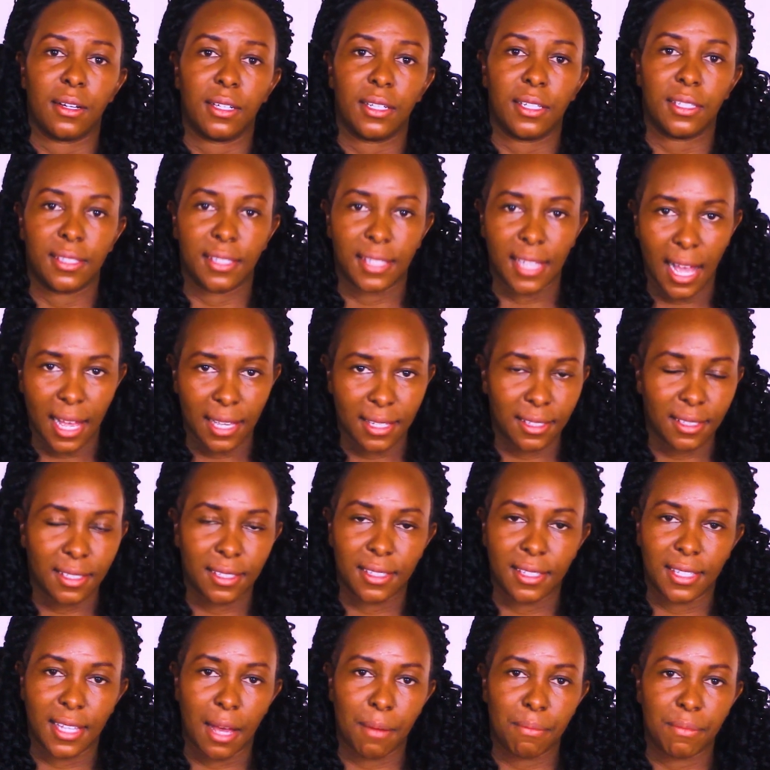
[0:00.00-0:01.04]
is asked
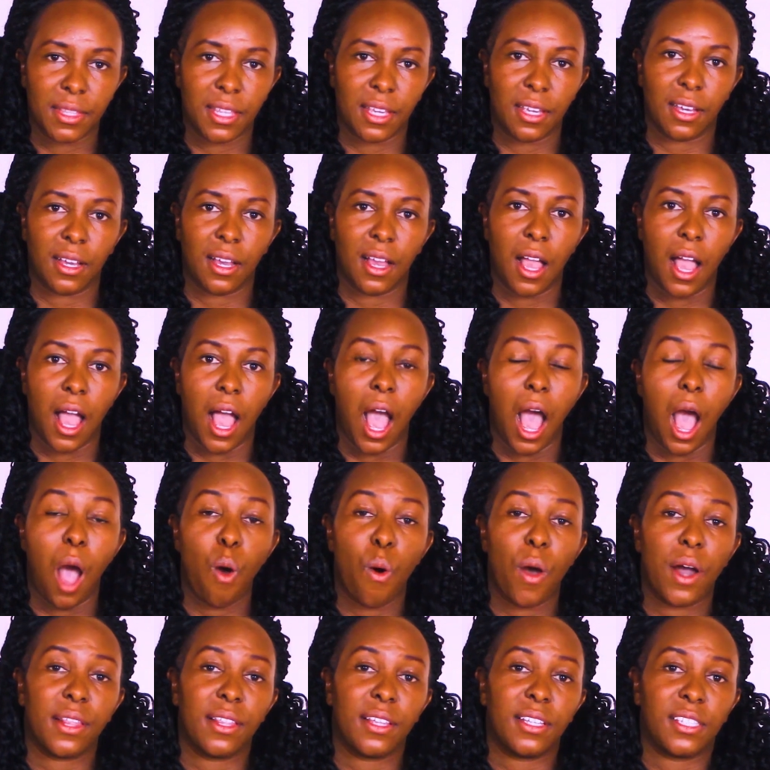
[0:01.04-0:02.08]
something,
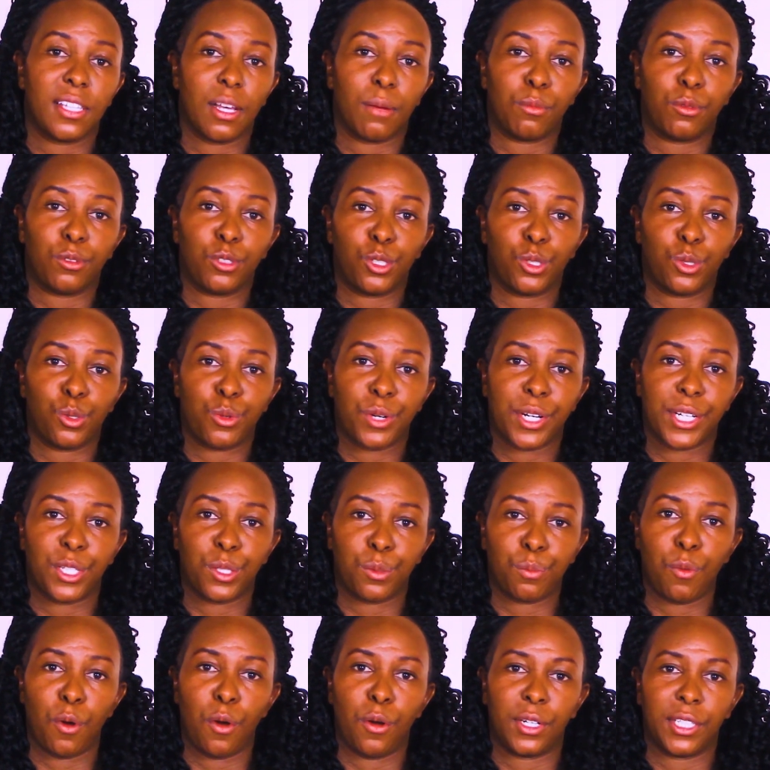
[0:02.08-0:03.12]
how are they supposed to
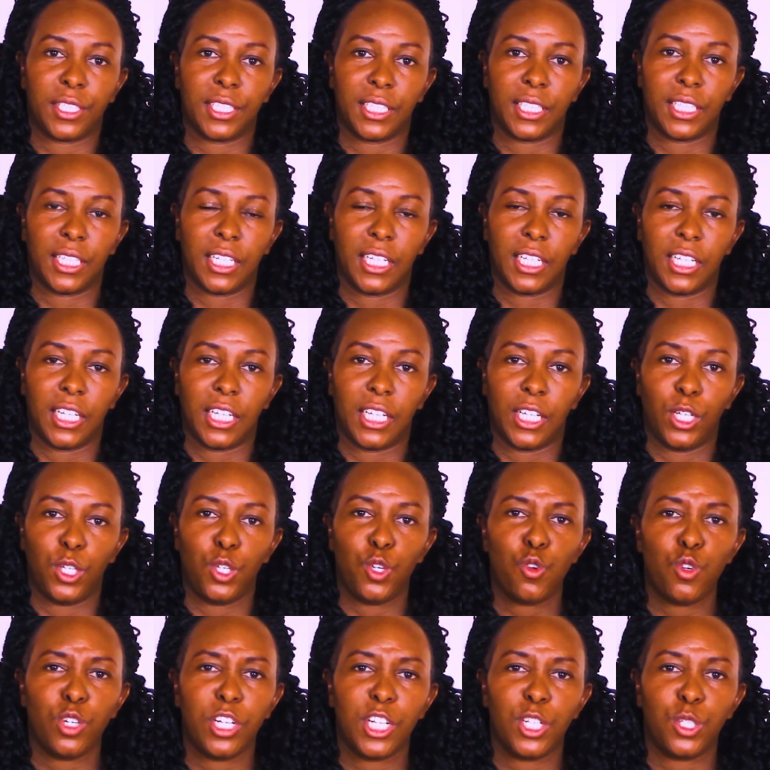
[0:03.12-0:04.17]
respond?
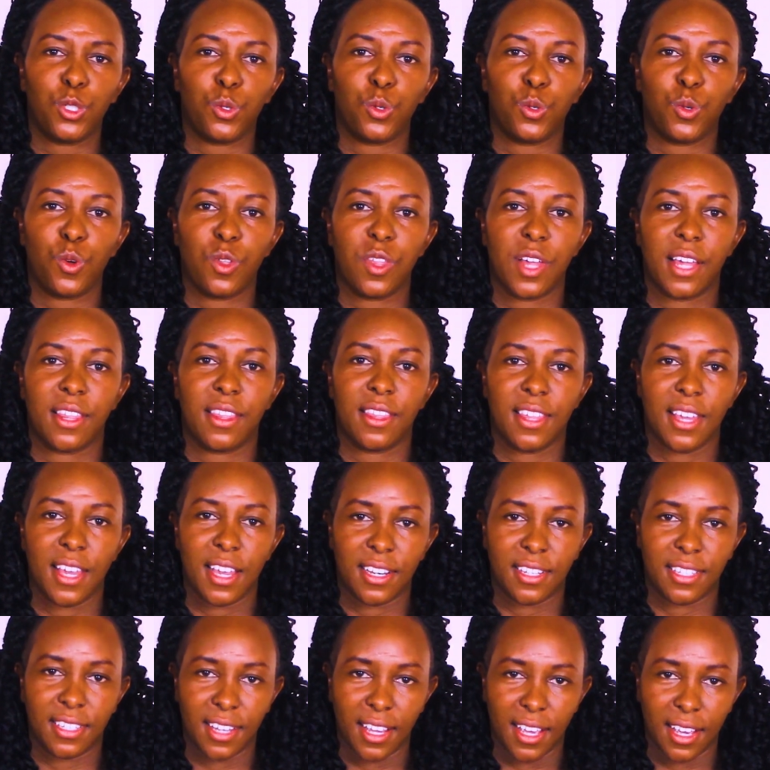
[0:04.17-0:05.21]
You need to know that
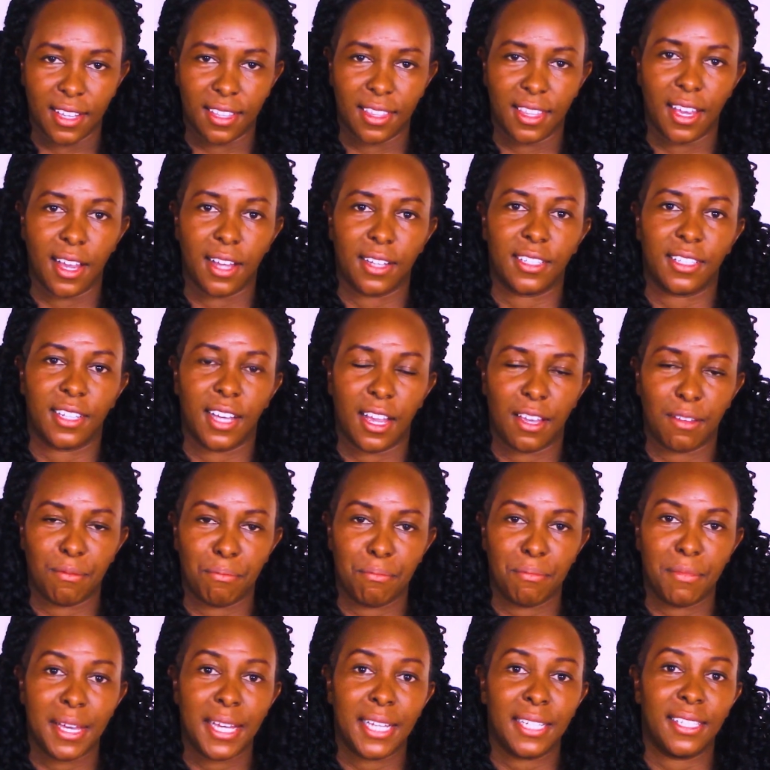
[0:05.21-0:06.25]
they take their
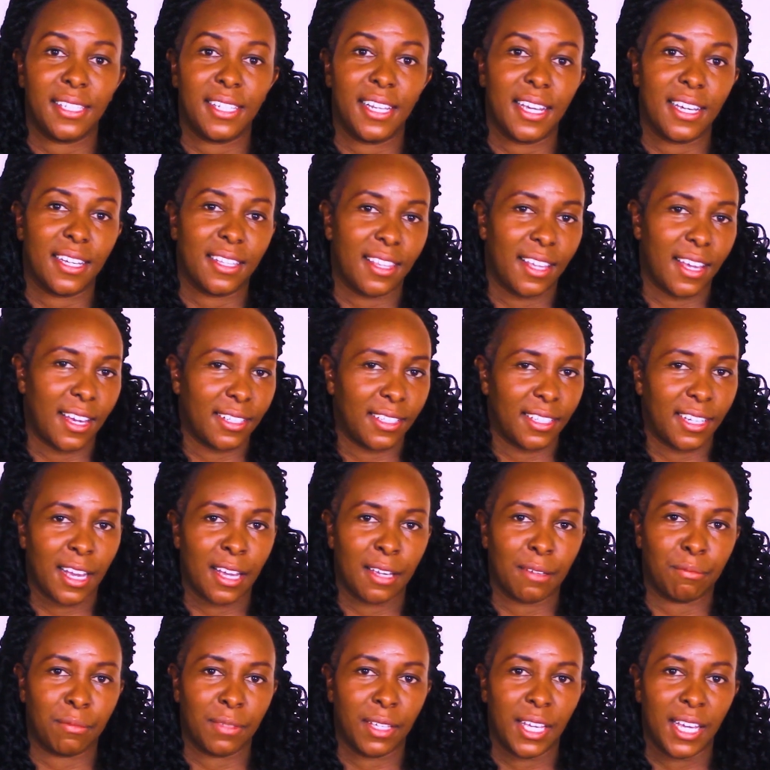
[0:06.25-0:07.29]
time. Men take their
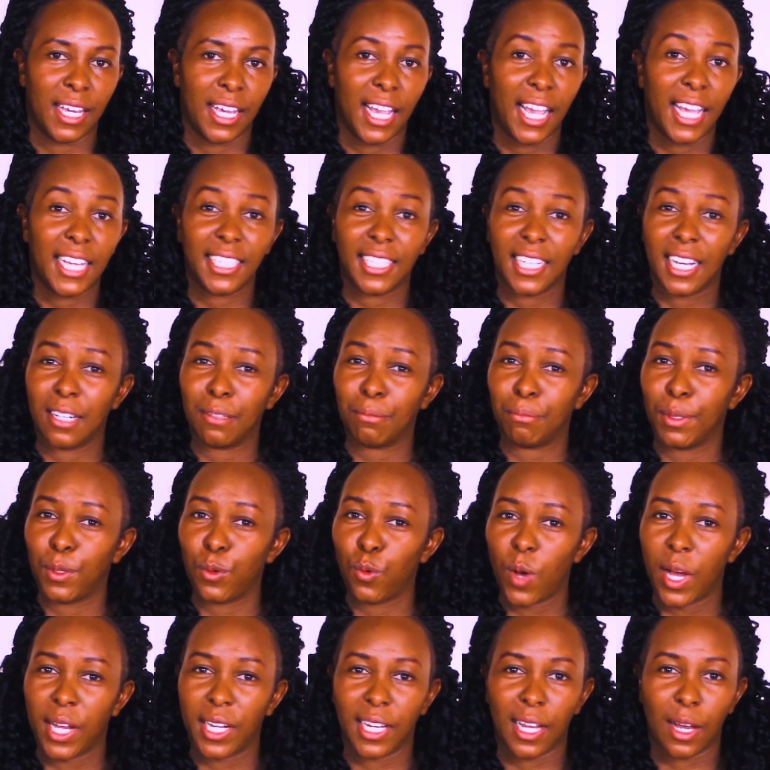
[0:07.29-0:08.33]
time. It can be
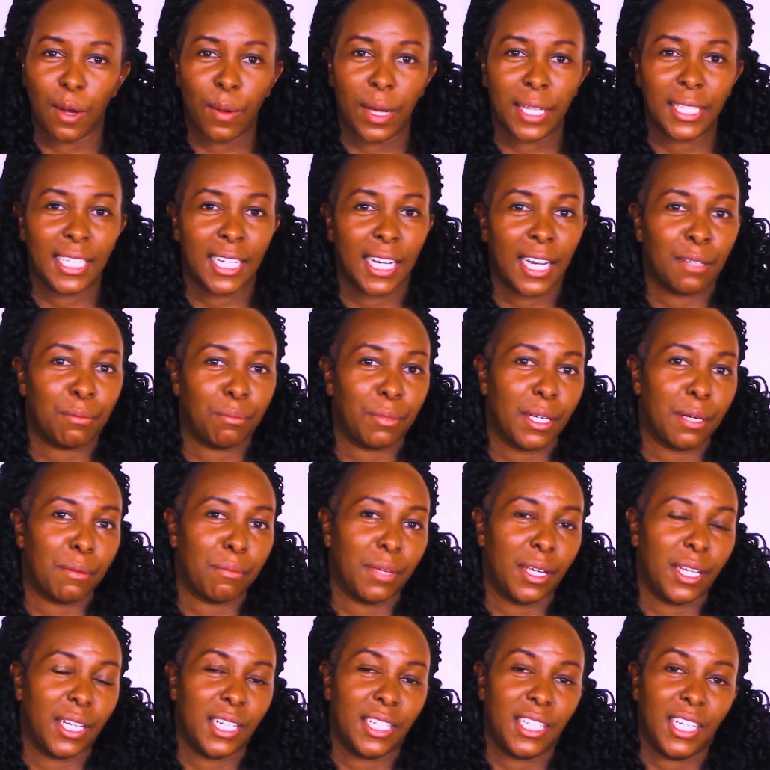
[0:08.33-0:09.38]
1 hour, it can be a
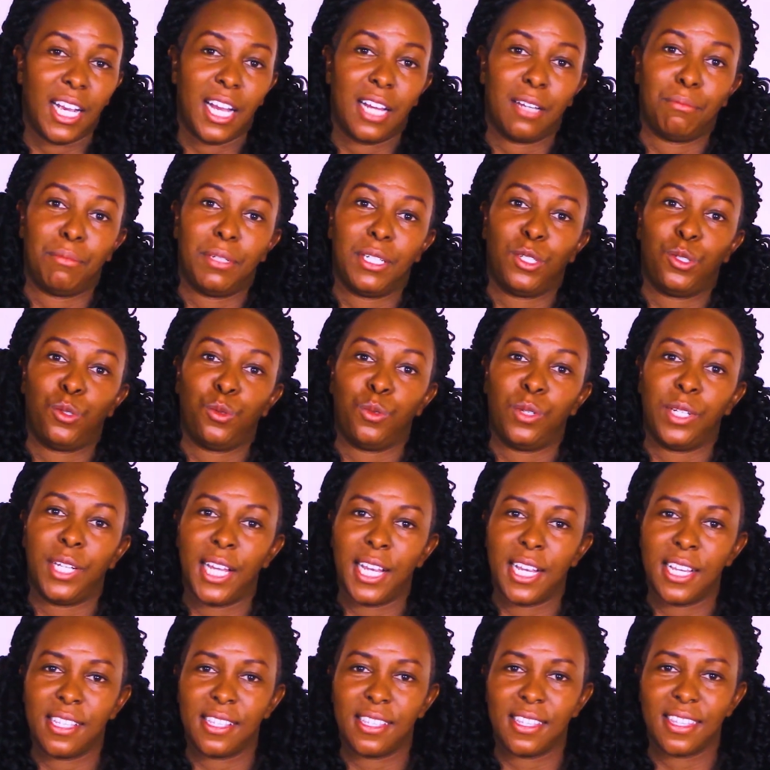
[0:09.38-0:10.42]
minute, it can be 2
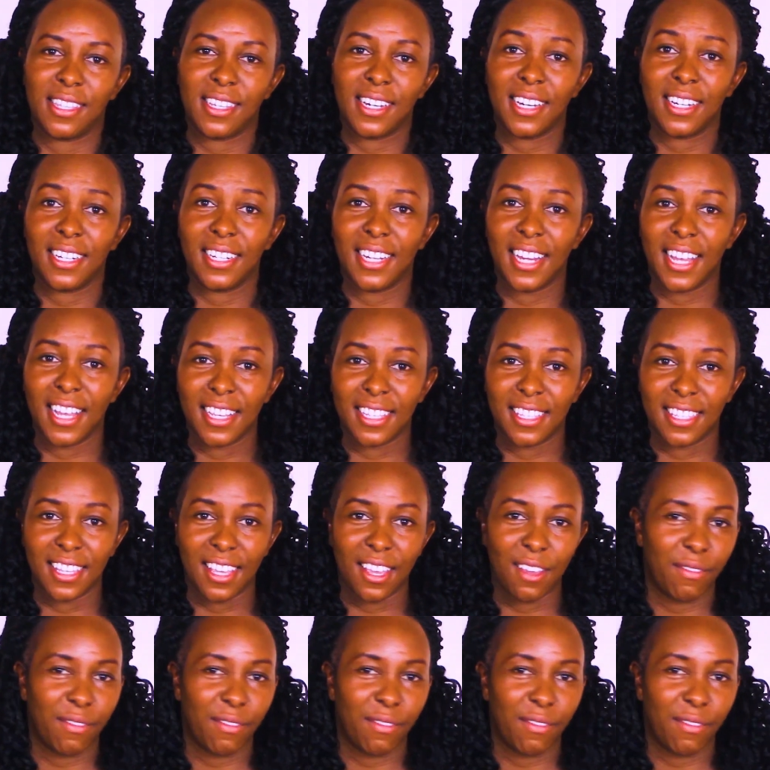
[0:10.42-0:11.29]
days, 3 days,